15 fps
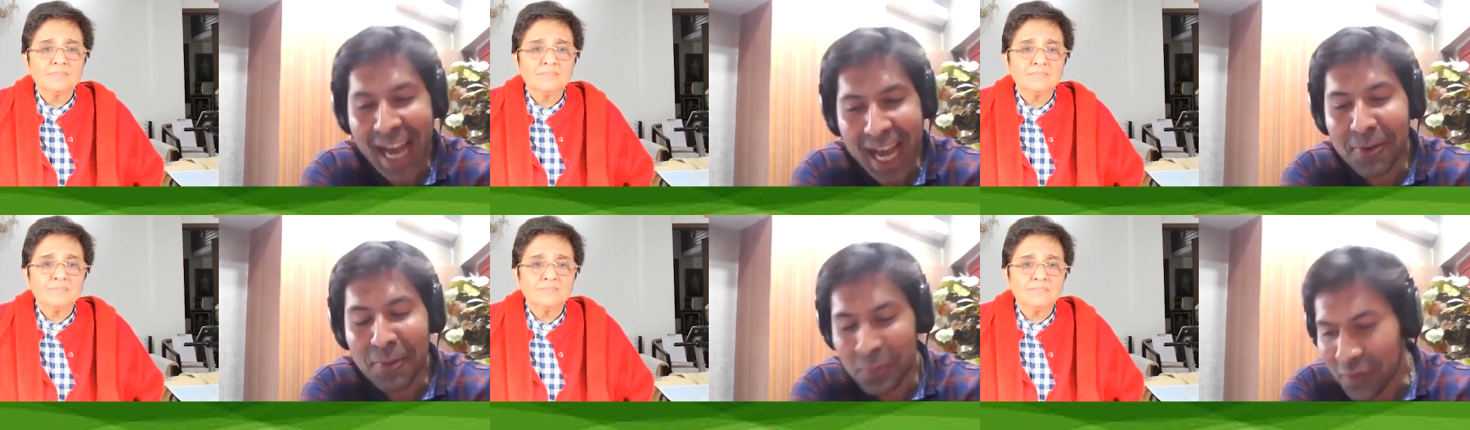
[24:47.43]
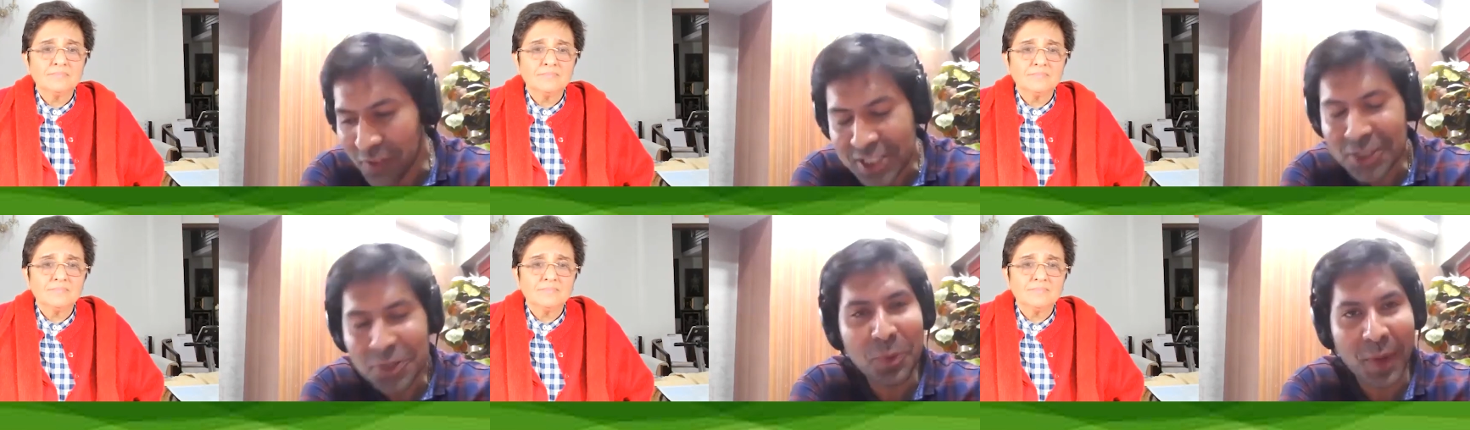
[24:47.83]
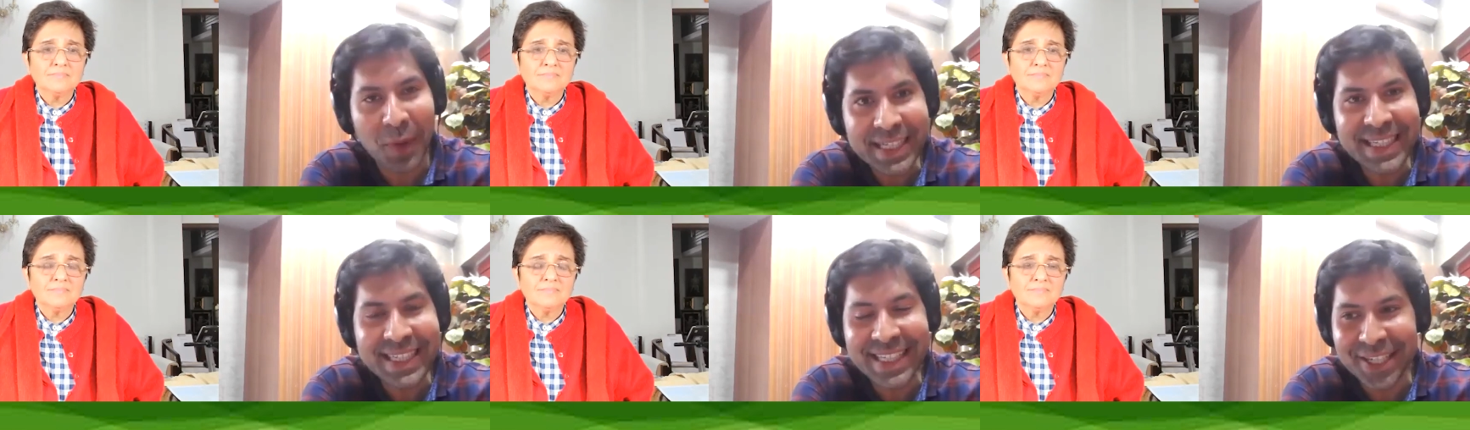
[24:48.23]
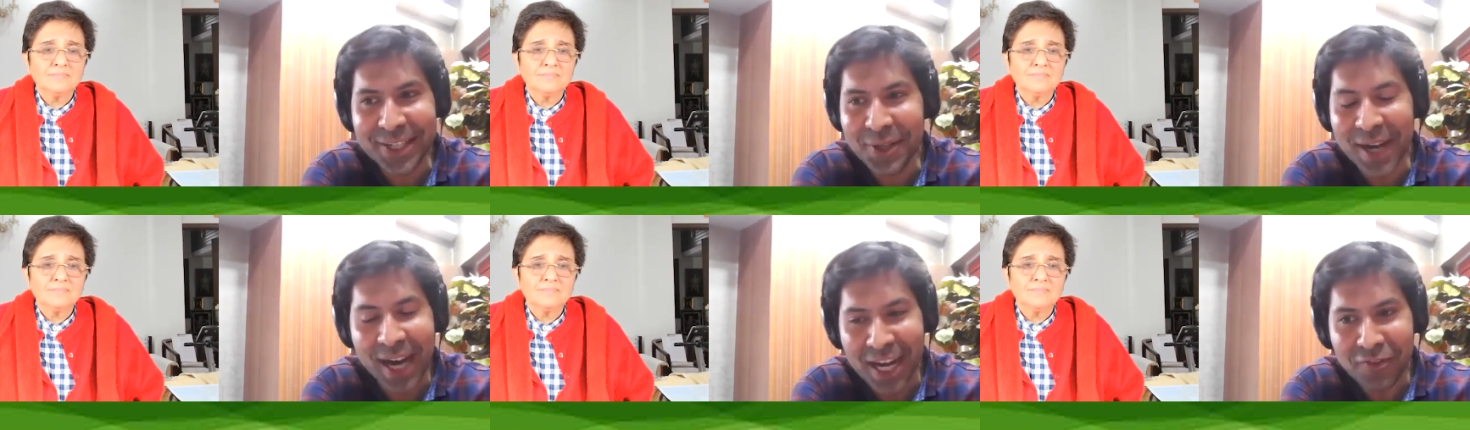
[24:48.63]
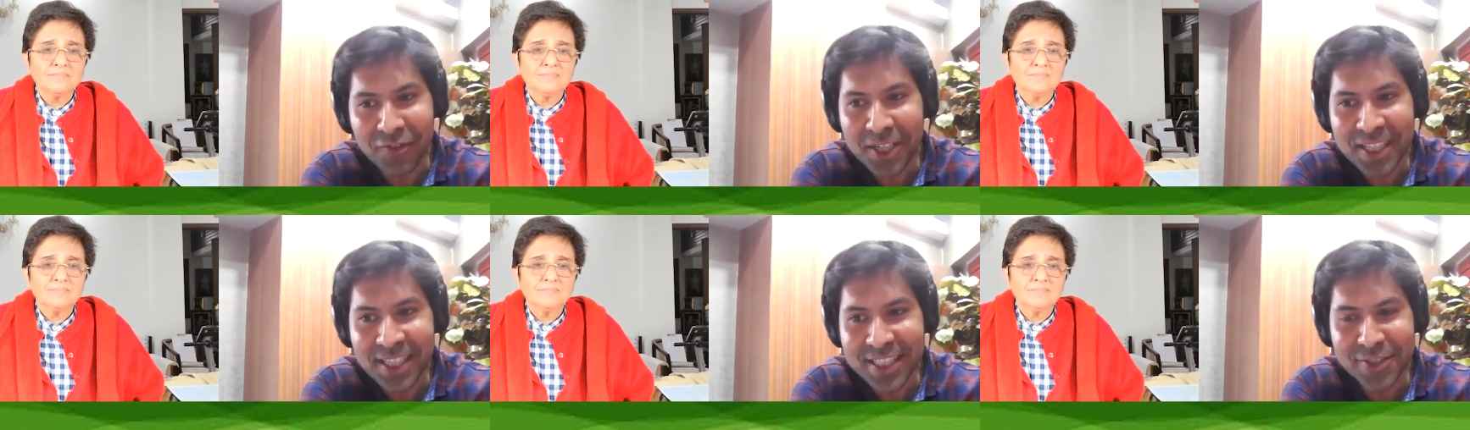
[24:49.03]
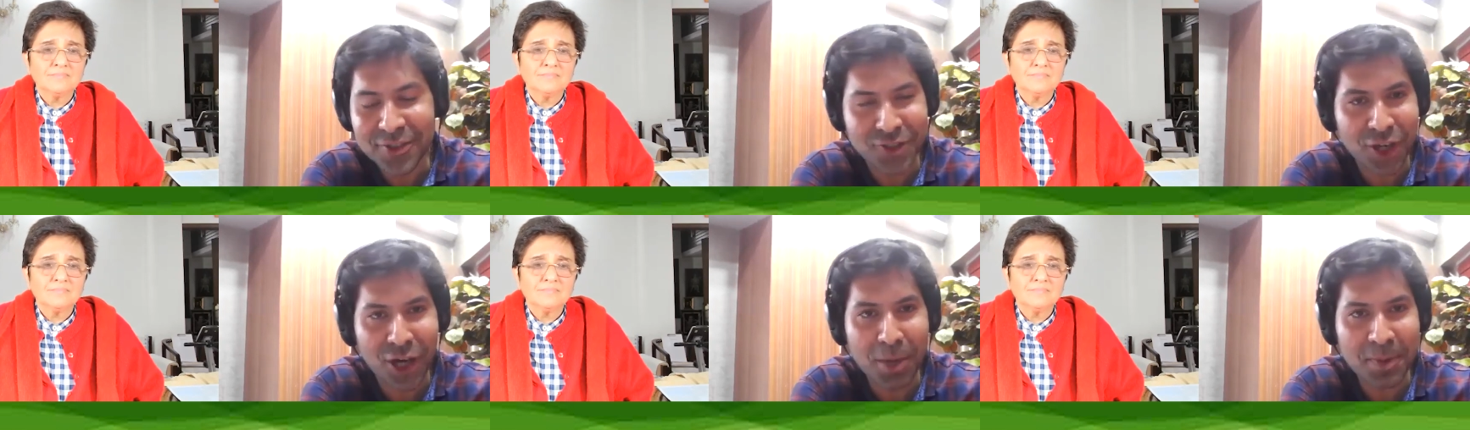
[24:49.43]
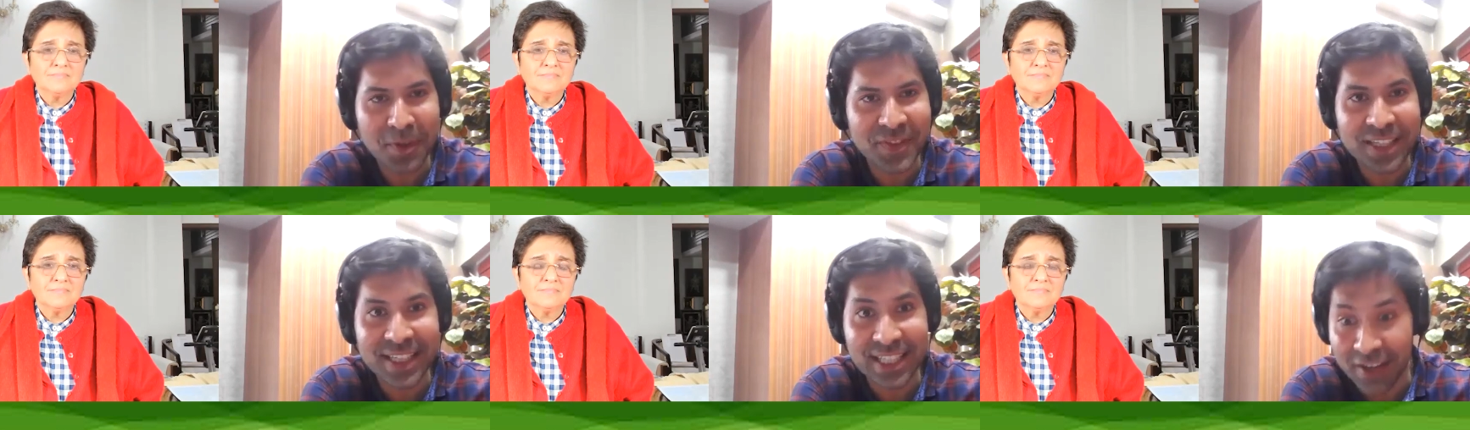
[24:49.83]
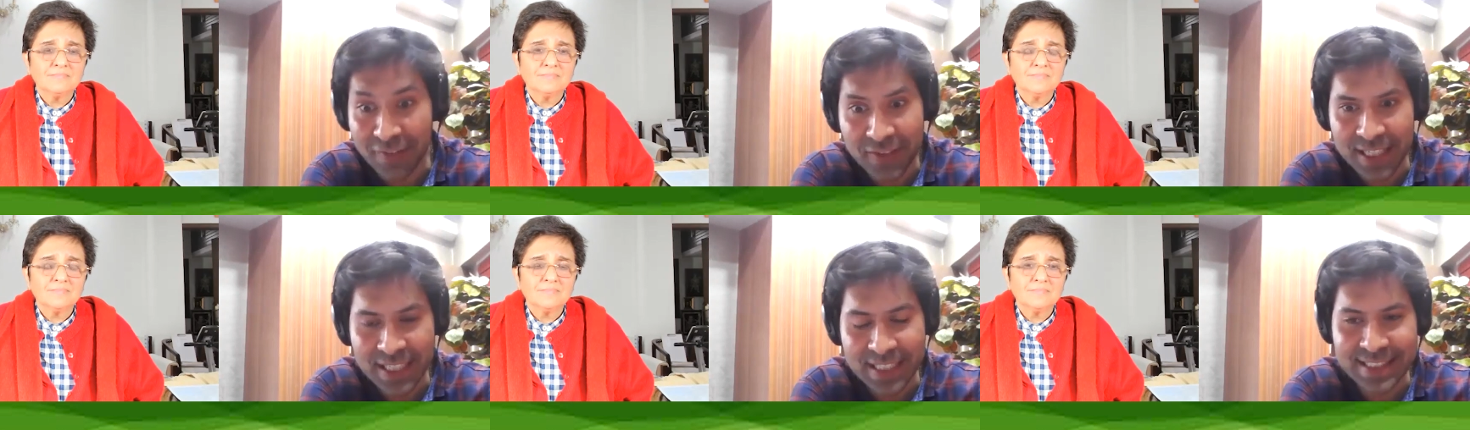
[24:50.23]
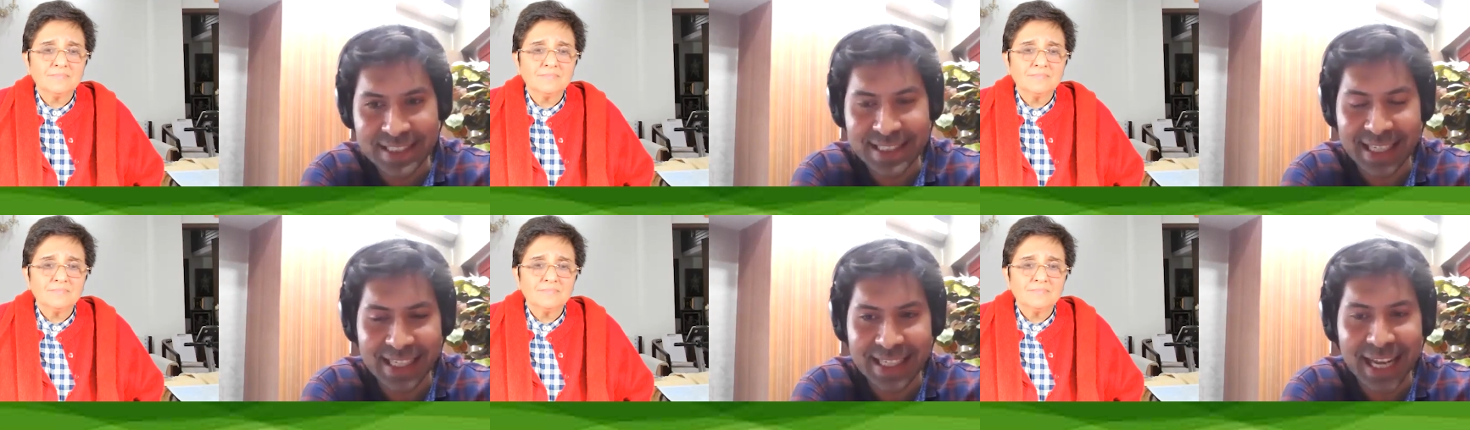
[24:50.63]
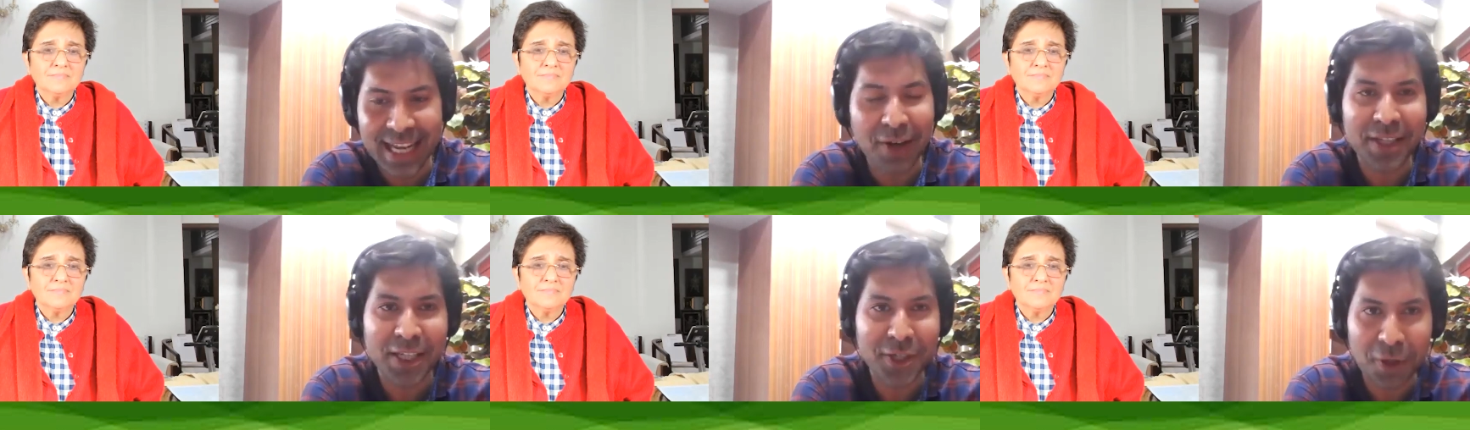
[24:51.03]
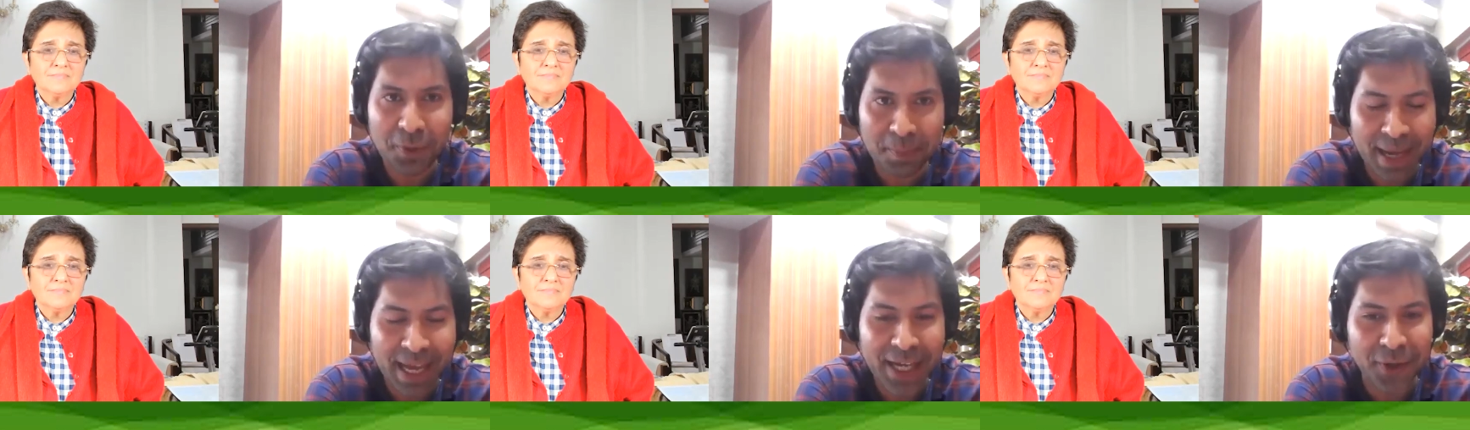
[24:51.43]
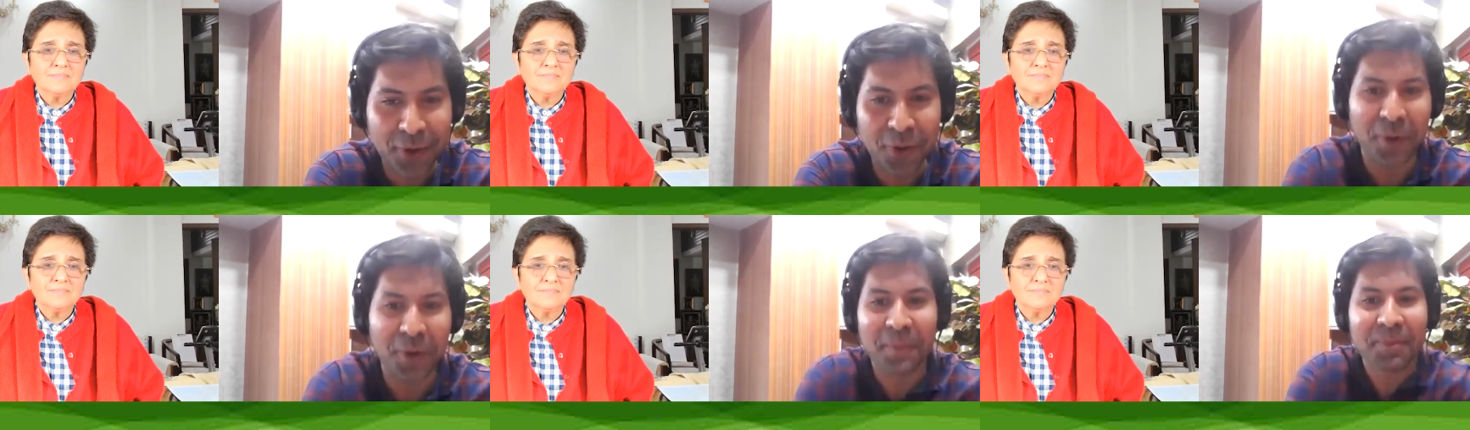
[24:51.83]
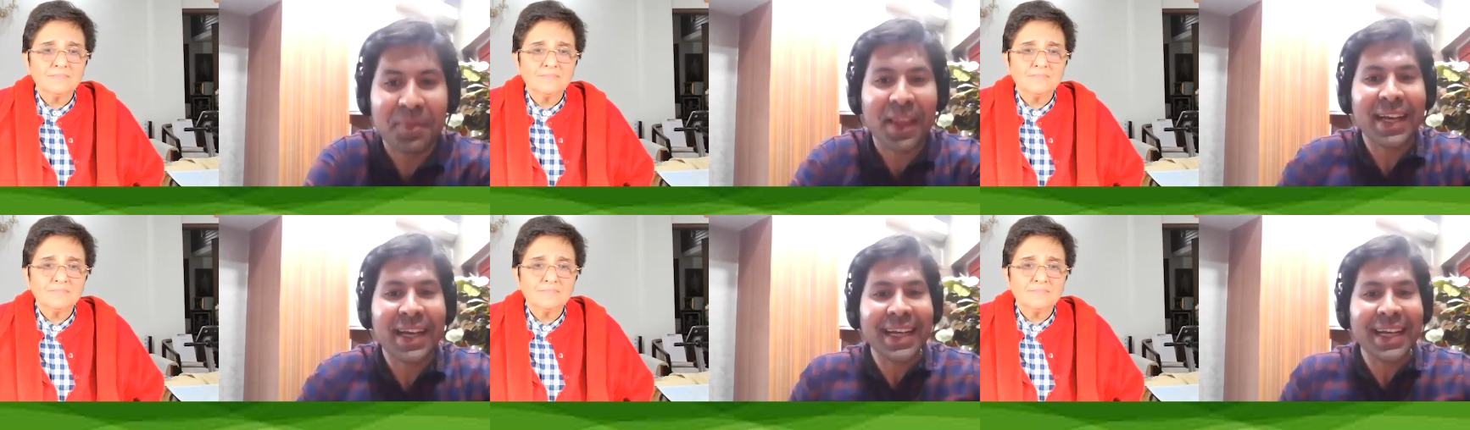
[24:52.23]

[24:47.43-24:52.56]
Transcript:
Speaker 1: i first wonder you know after the job of the governance and now that you're back home